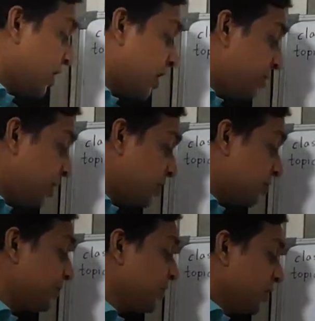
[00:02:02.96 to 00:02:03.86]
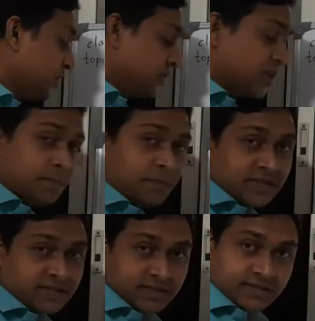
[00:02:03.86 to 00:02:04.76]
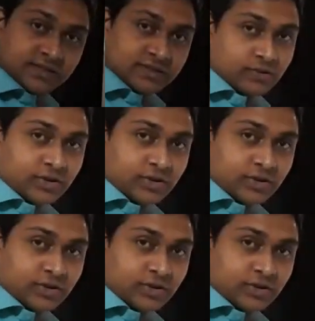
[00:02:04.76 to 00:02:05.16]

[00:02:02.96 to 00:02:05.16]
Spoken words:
we are having the three places.